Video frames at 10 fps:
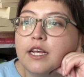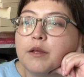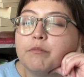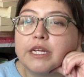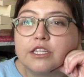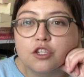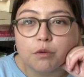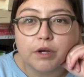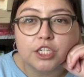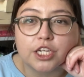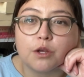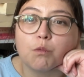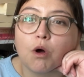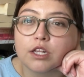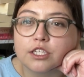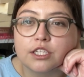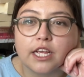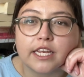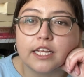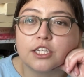means so much. He wants,
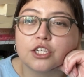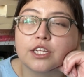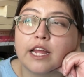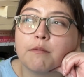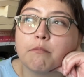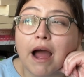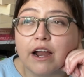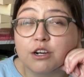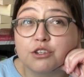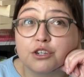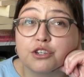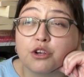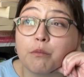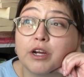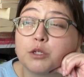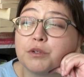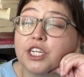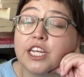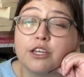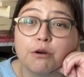and he just admires her so much, but
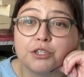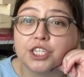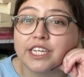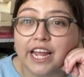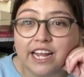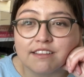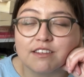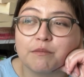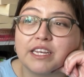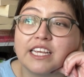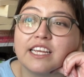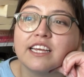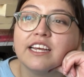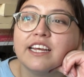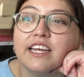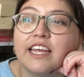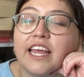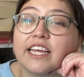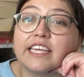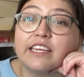he knows she hates him, and
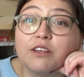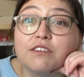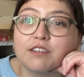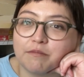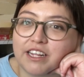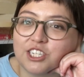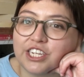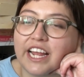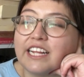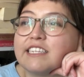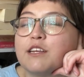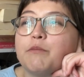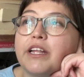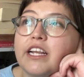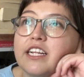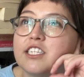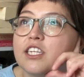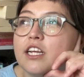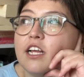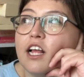it kills him that she hates him. And it's,
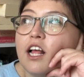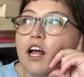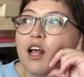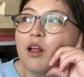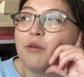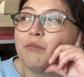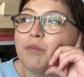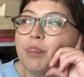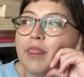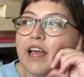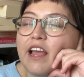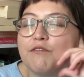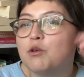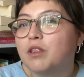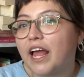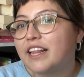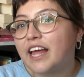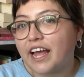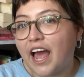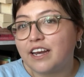if you like
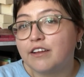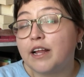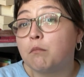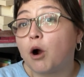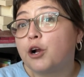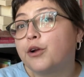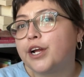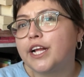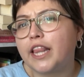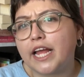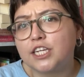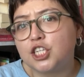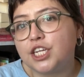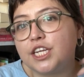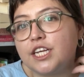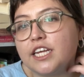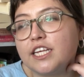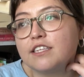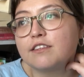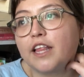that kind of, and Margaret, like, she
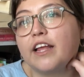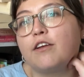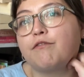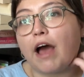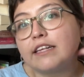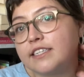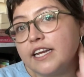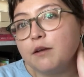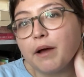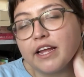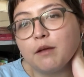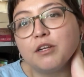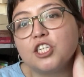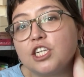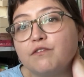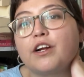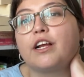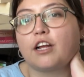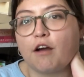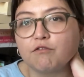is like fascinated by him, and she's very
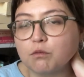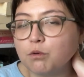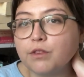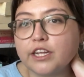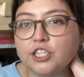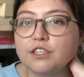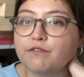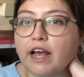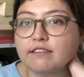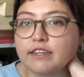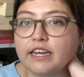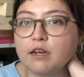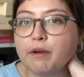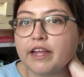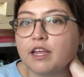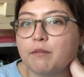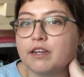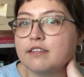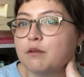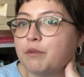uncomfortable that she's fascinated by him and
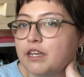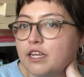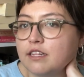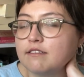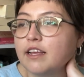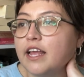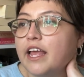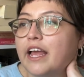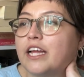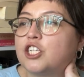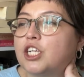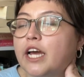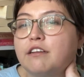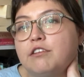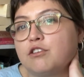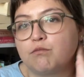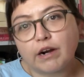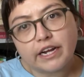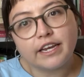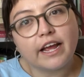his opinions, and she kind of doesn't
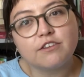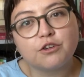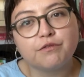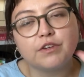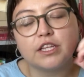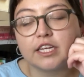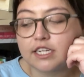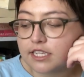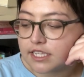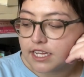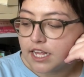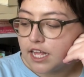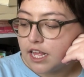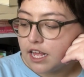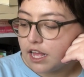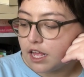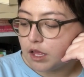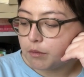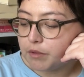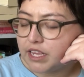recognize her feelings.
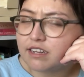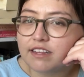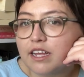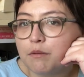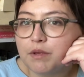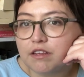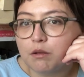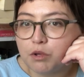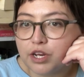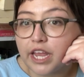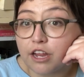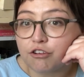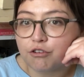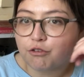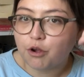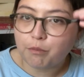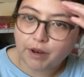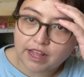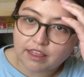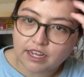It is like a miscommunication trope, but
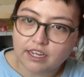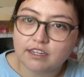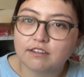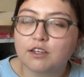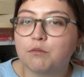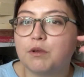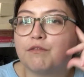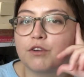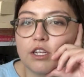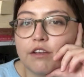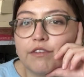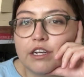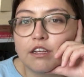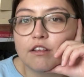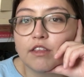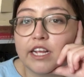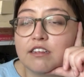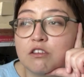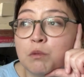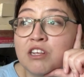I think can be forgiven, because like, to
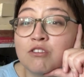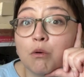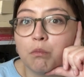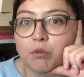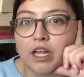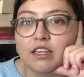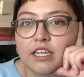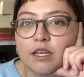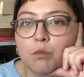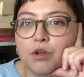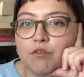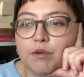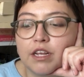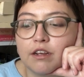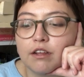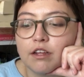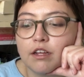speak so bluntly would have been